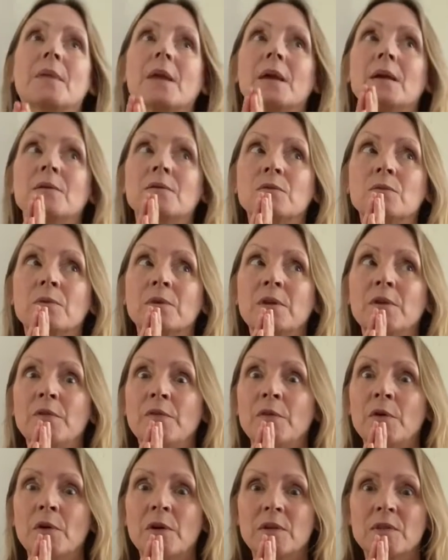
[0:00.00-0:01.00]
is really
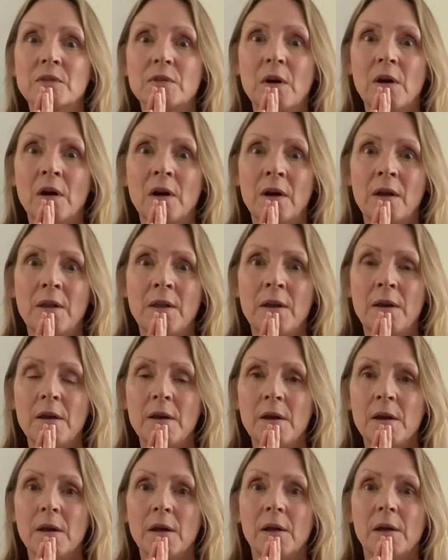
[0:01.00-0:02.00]
focus on
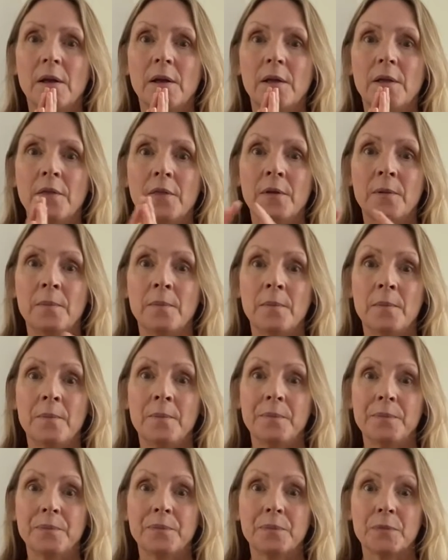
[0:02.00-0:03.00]

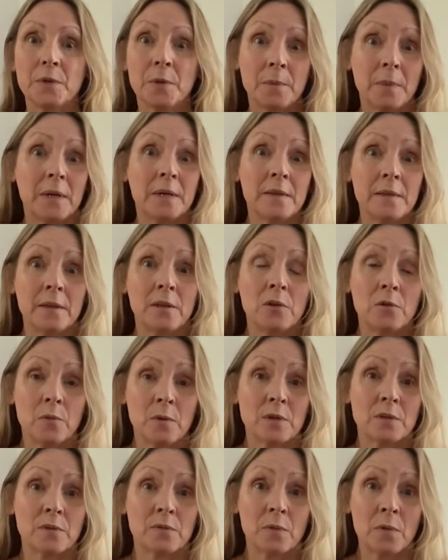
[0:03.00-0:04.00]
the money that you
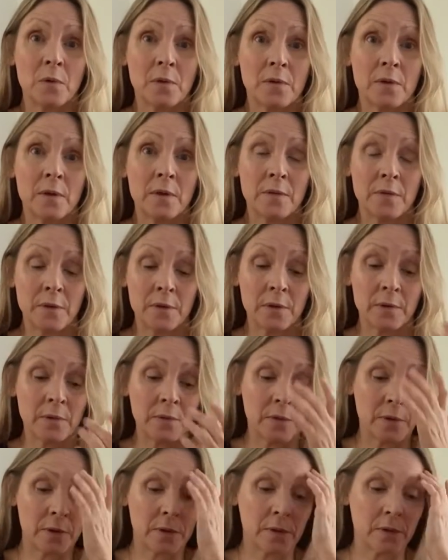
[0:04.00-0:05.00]
wished for,
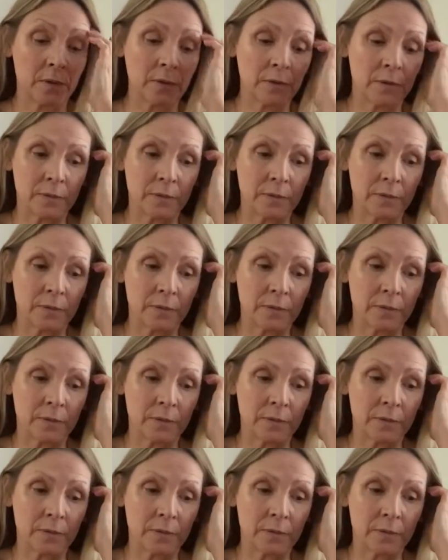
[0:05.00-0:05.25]
the